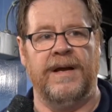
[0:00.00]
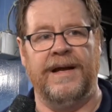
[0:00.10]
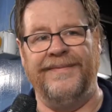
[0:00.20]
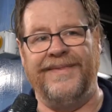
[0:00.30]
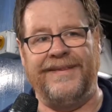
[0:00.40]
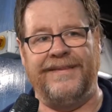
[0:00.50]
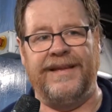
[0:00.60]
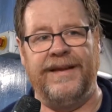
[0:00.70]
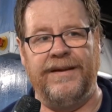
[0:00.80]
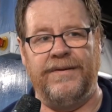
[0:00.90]
And
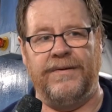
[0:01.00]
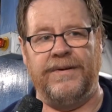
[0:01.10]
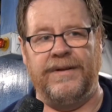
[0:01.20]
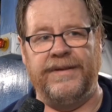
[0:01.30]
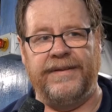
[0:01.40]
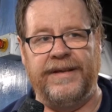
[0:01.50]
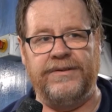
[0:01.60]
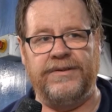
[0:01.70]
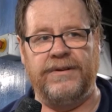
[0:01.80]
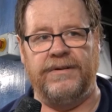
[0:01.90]
the
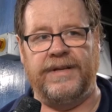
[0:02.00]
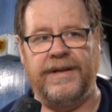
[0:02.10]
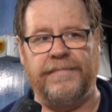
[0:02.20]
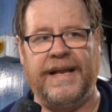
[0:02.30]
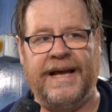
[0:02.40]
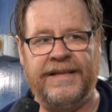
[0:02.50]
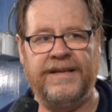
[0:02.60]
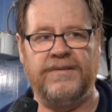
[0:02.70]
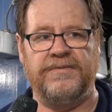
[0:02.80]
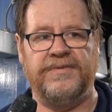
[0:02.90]
organization or the
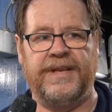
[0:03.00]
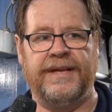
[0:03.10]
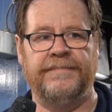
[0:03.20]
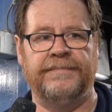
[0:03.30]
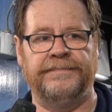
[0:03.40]
planning of the